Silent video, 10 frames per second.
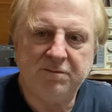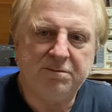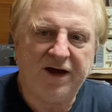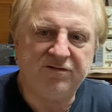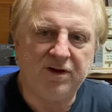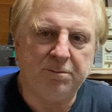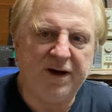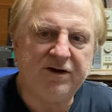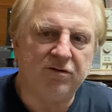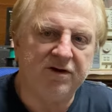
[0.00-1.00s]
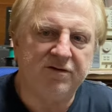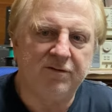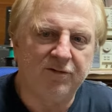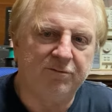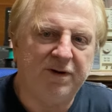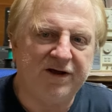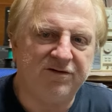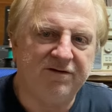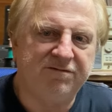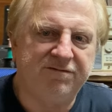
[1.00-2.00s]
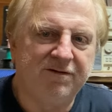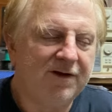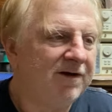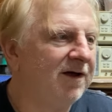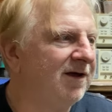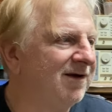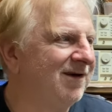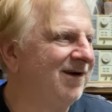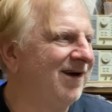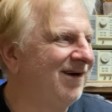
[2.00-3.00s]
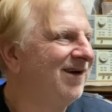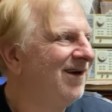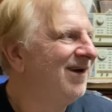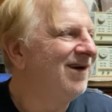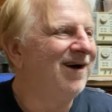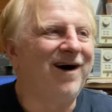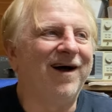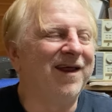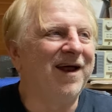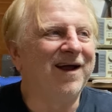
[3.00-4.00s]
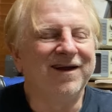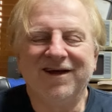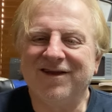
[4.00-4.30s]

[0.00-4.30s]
basically batteries. Well, basically, I don't know.